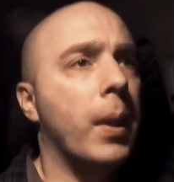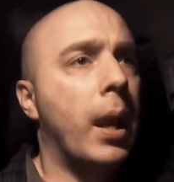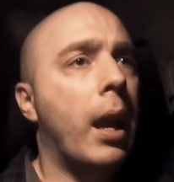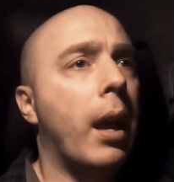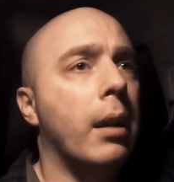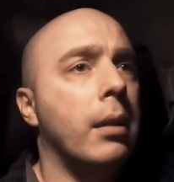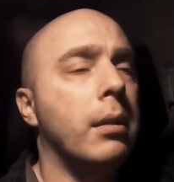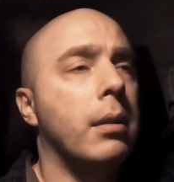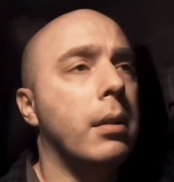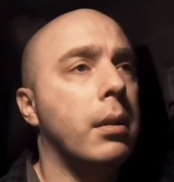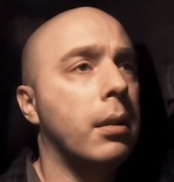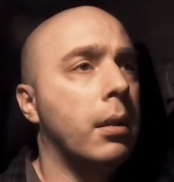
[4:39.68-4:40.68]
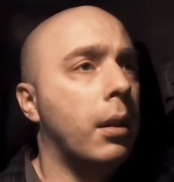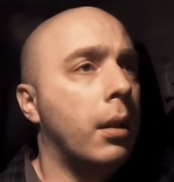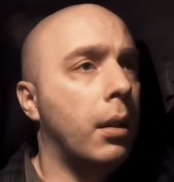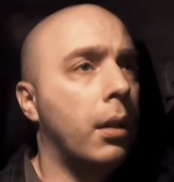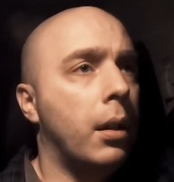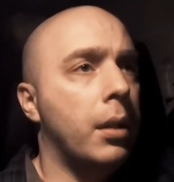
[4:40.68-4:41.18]
And
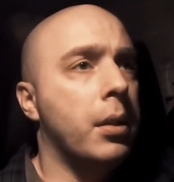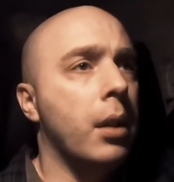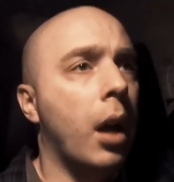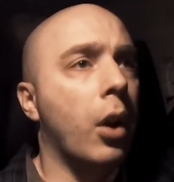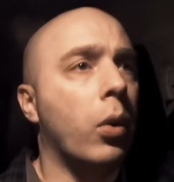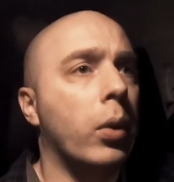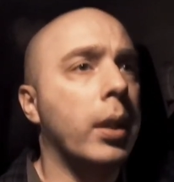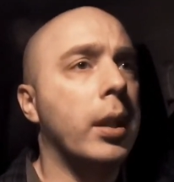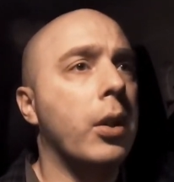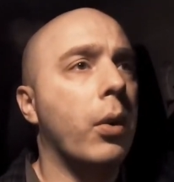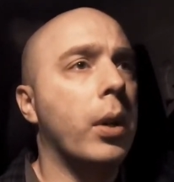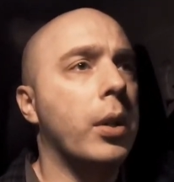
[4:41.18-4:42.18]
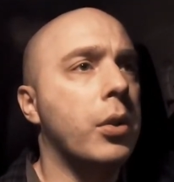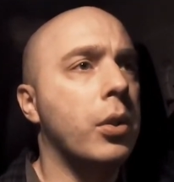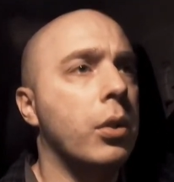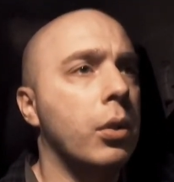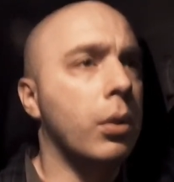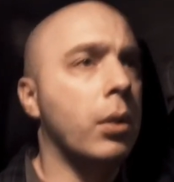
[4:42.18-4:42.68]
it's not only going
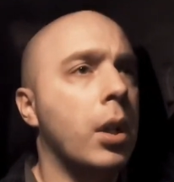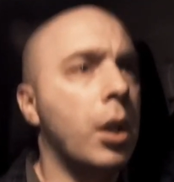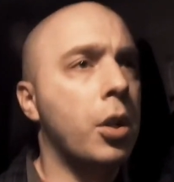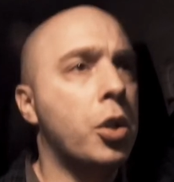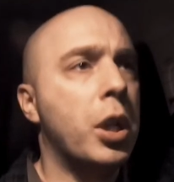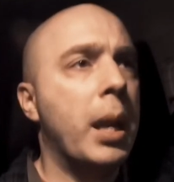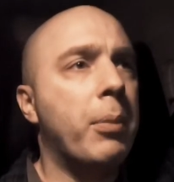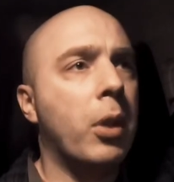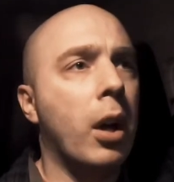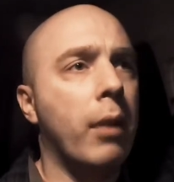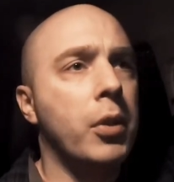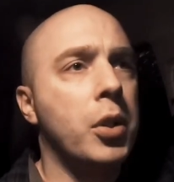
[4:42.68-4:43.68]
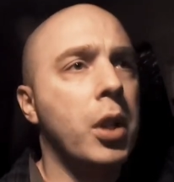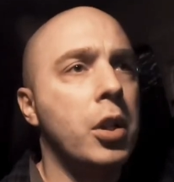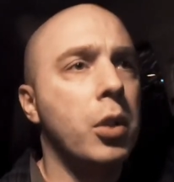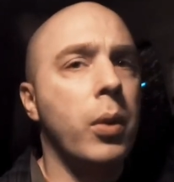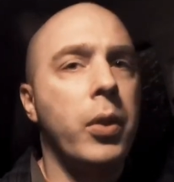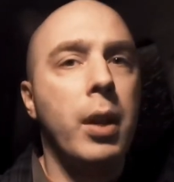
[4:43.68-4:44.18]
to shape the
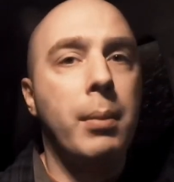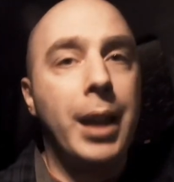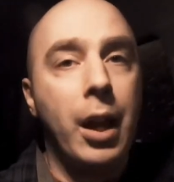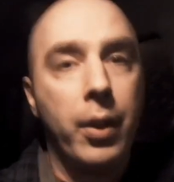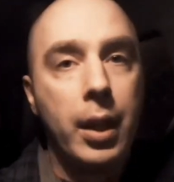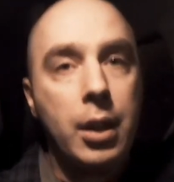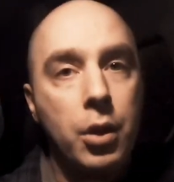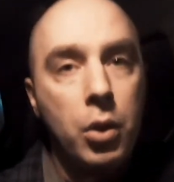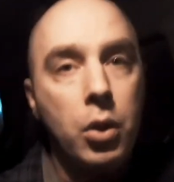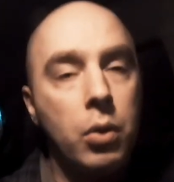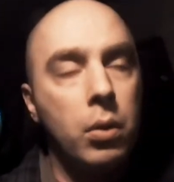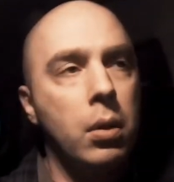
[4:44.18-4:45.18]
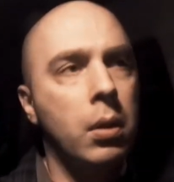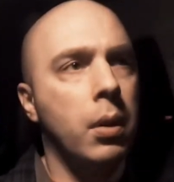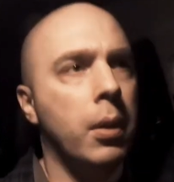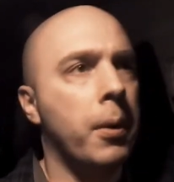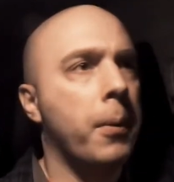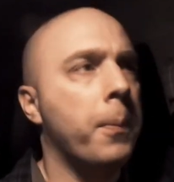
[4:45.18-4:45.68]
conversation with them and how they hear you,
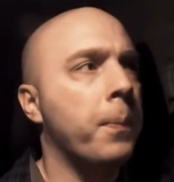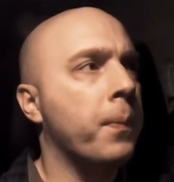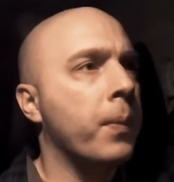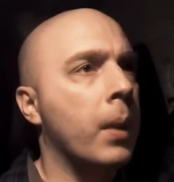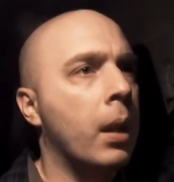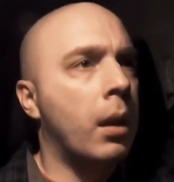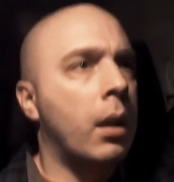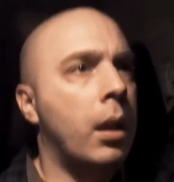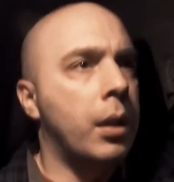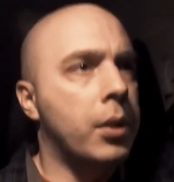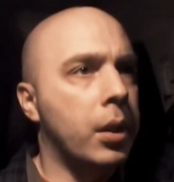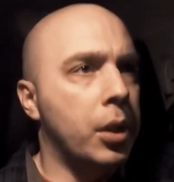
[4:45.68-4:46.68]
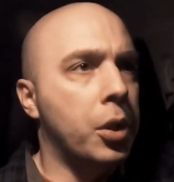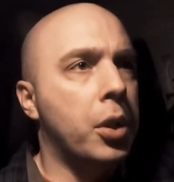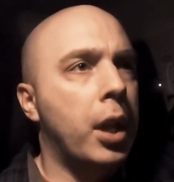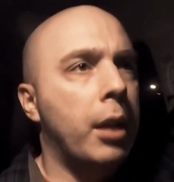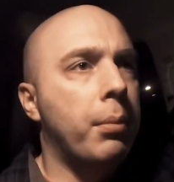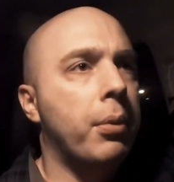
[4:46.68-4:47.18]
it's going to
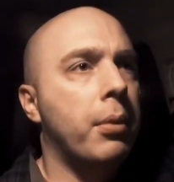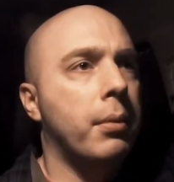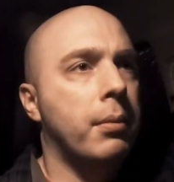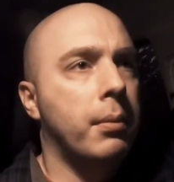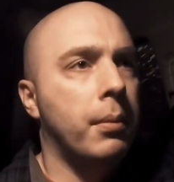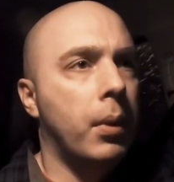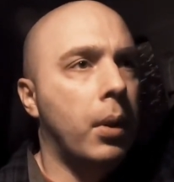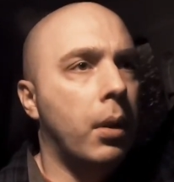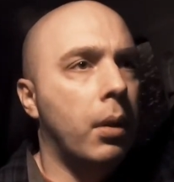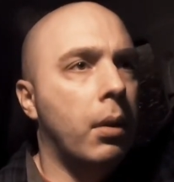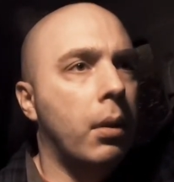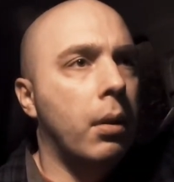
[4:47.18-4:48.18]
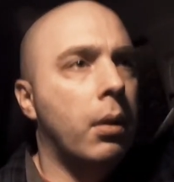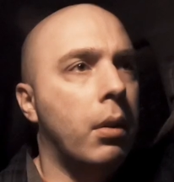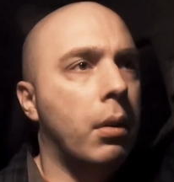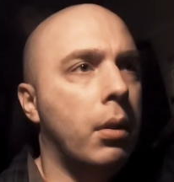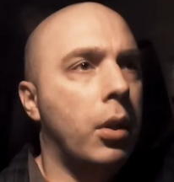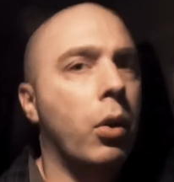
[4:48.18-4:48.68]
shape
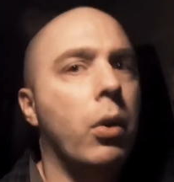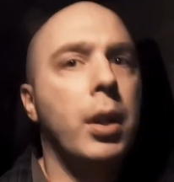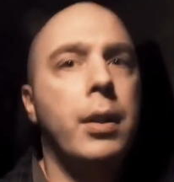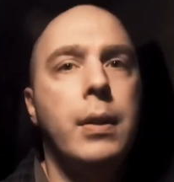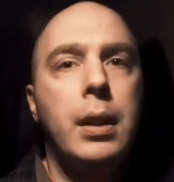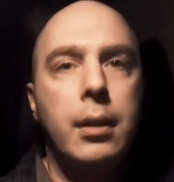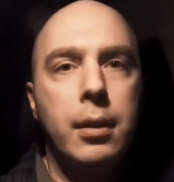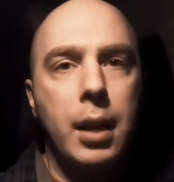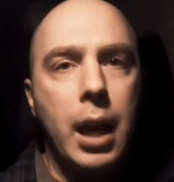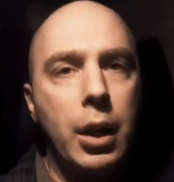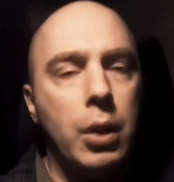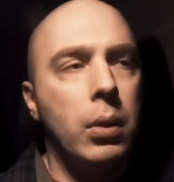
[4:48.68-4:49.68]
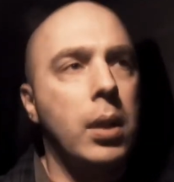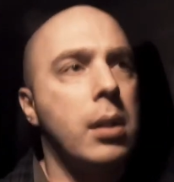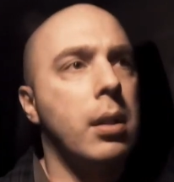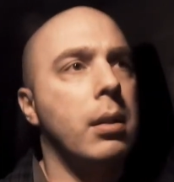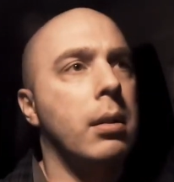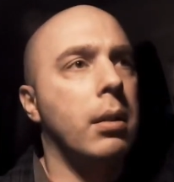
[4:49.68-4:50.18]
your end of it, how you
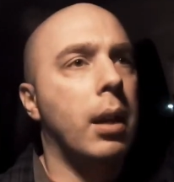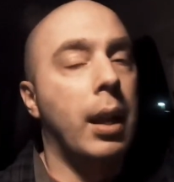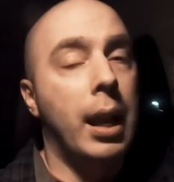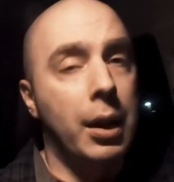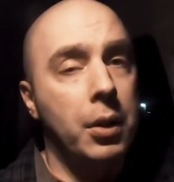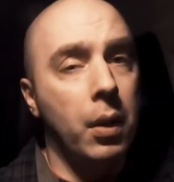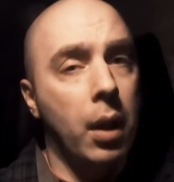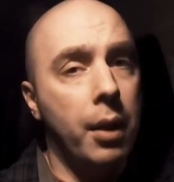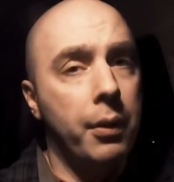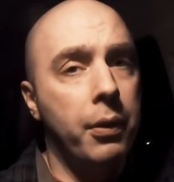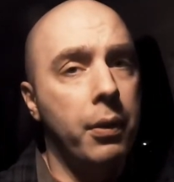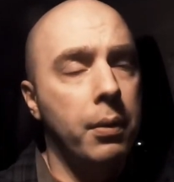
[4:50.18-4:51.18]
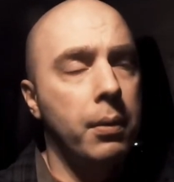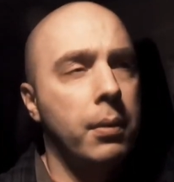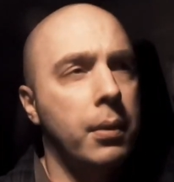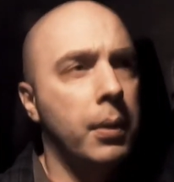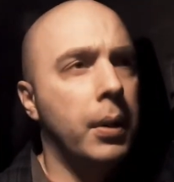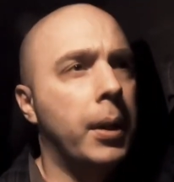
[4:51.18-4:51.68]
listen and how you love.
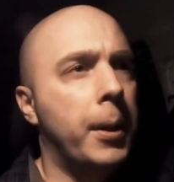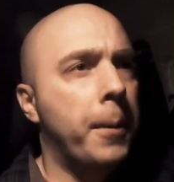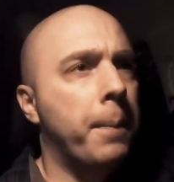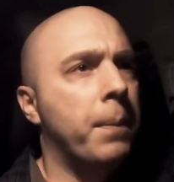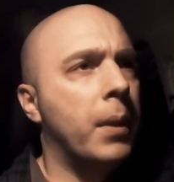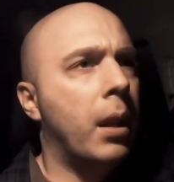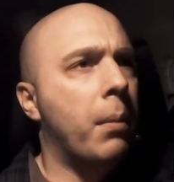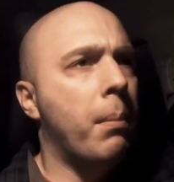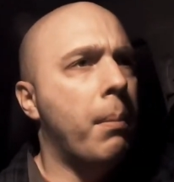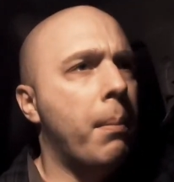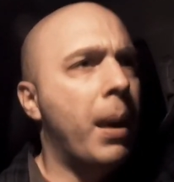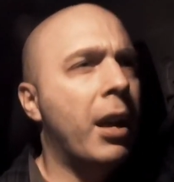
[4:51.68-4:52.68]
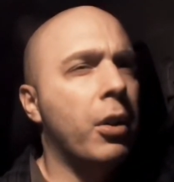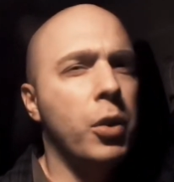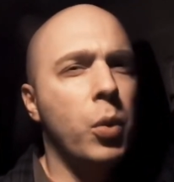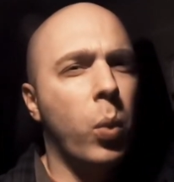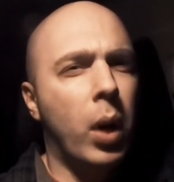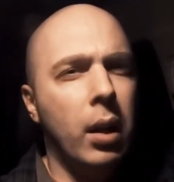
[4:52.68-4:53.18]
It
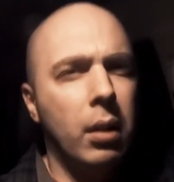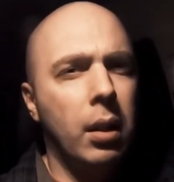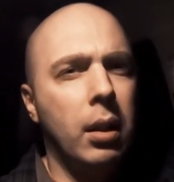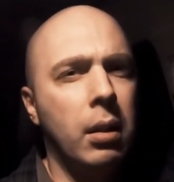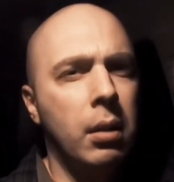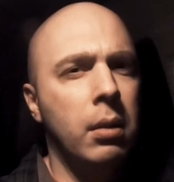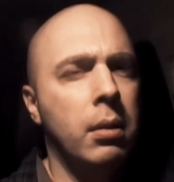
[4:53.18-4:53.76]
matters wildly.